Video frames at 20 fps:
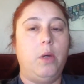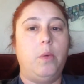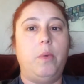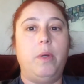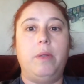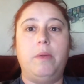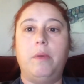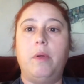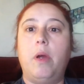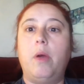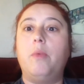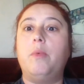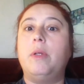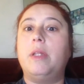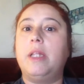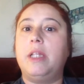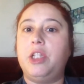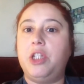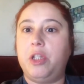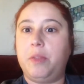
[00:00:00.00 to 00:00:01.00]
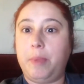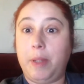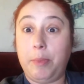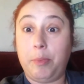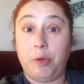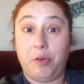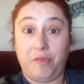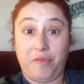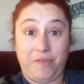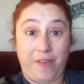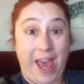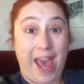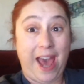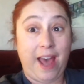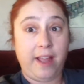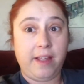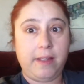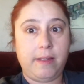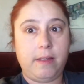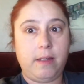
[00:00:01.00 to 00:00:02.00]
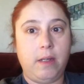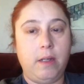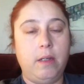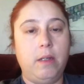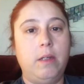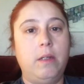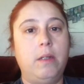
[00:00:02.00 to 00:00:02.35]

when religious people fast.